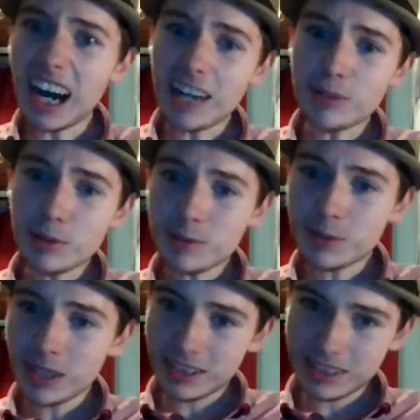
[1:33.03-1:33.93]
I will.
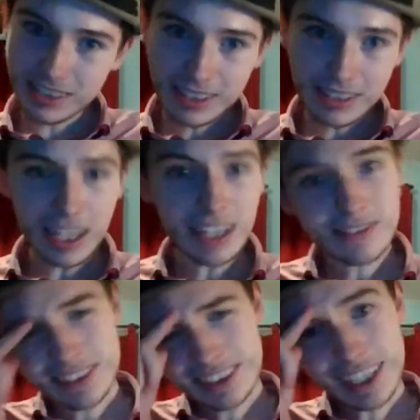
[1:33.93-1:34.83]

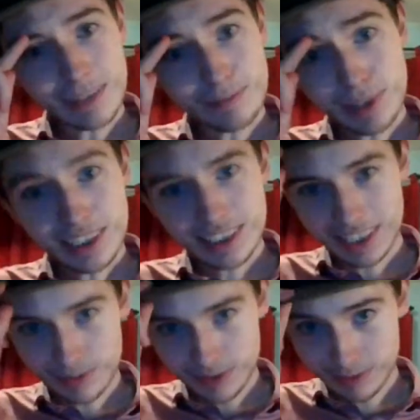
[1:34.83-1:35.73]
Yeah, I'm planning to
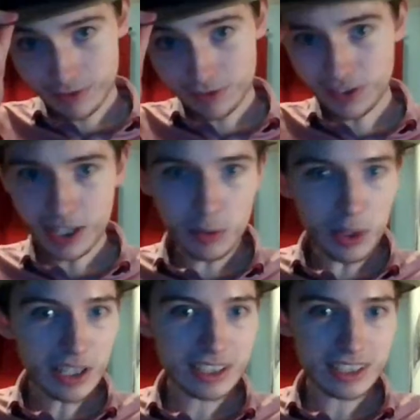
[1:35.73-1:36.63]
have some
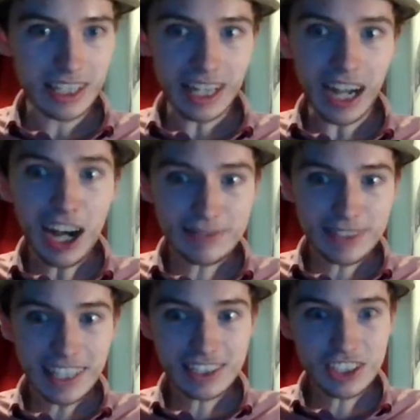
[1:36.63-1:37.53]
fireworks
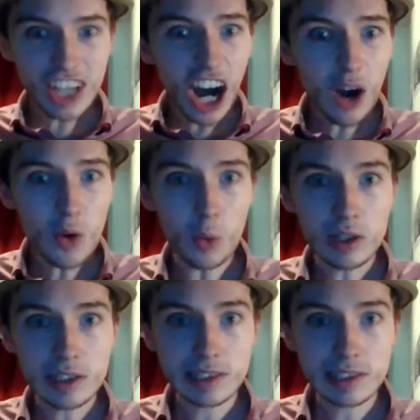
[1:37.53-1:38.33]
after this show.